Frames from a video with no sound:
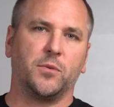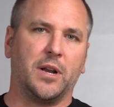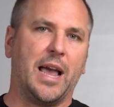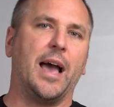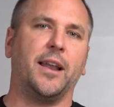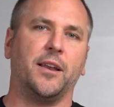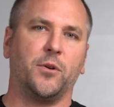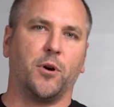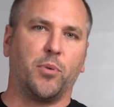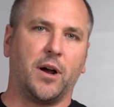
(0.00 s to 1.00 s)
want to add
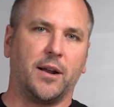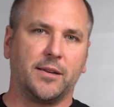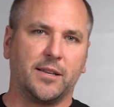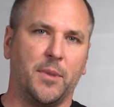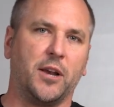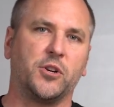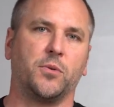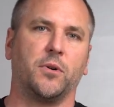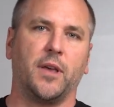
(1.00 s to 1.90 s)
into our products to make sure